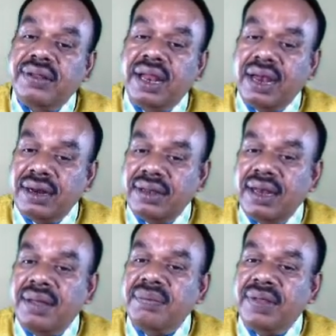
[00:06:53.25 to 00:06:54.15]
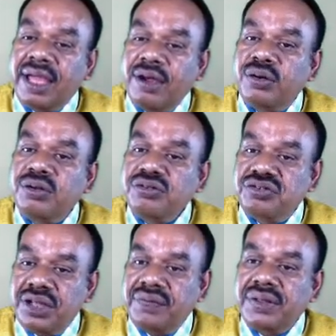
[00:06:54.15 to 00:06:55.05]
Then at the time, they have to
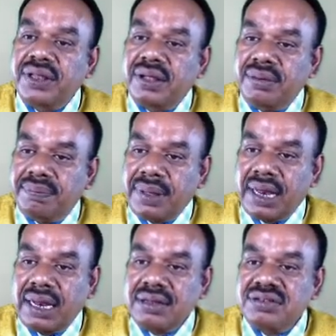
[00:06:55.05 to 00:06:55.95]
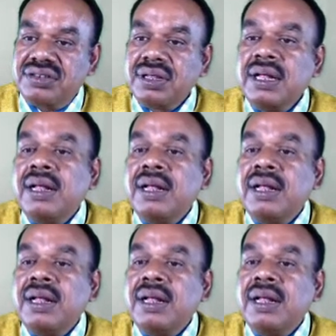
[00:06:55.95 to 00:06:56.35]
check with the balance.